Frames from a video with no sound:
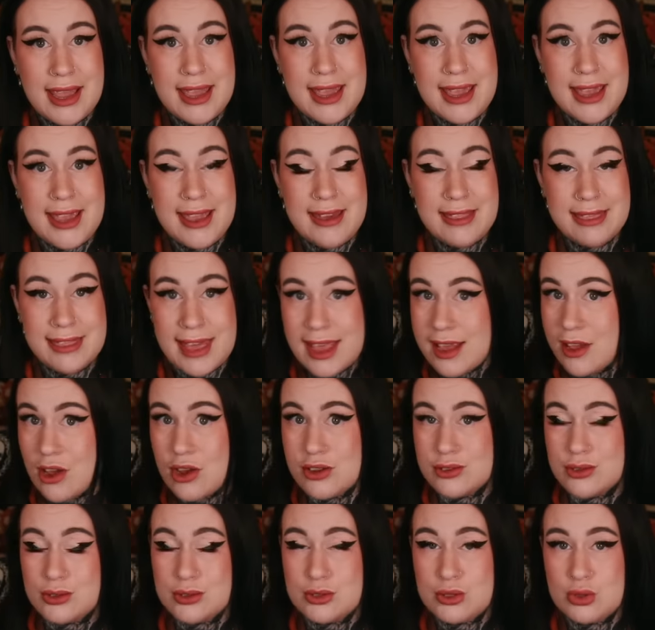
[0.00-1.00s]
He then
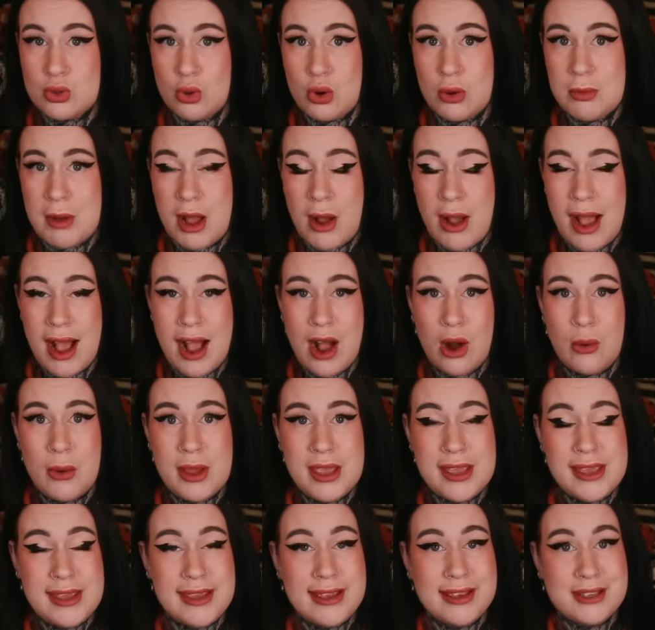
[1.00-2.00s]
goes on to talk about how
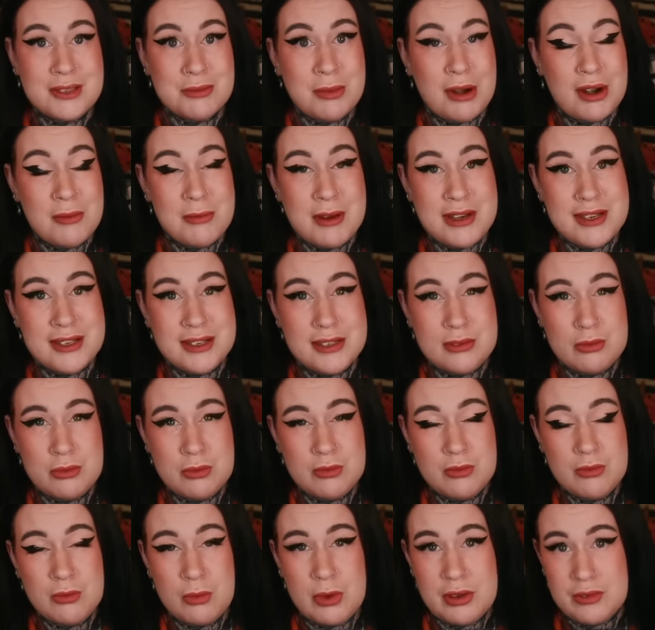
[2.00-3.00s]
he experimented
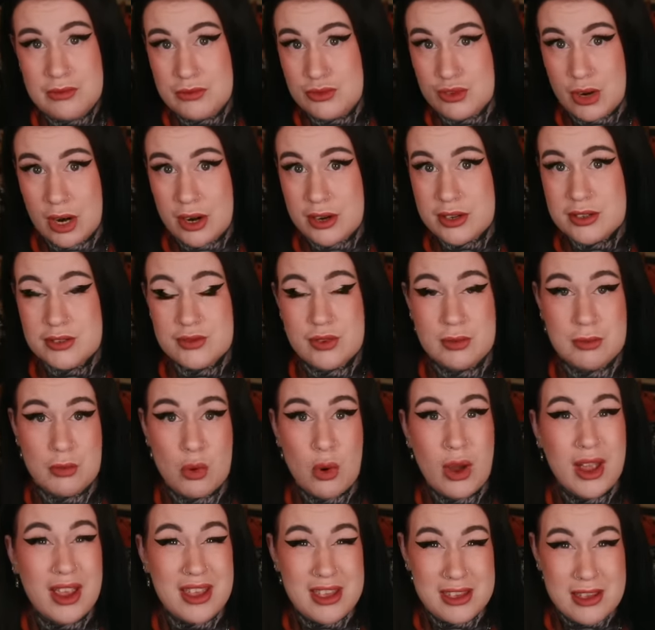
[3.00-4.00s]
with drugs from
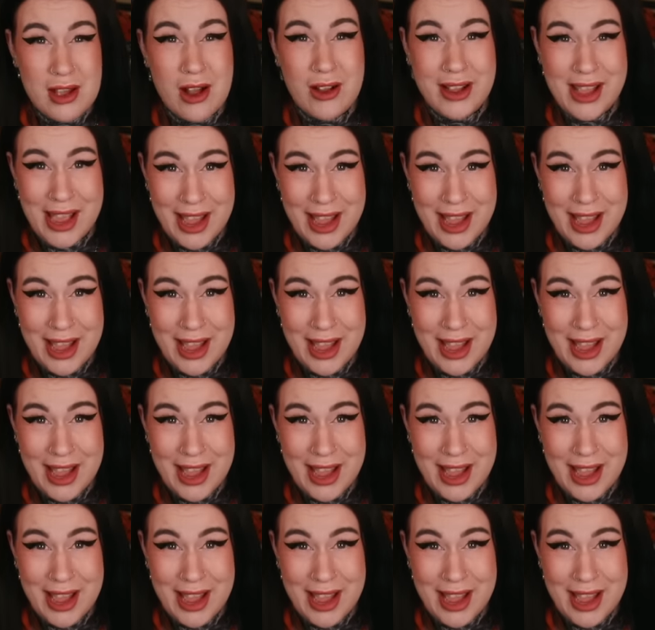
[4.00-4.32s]
quite a young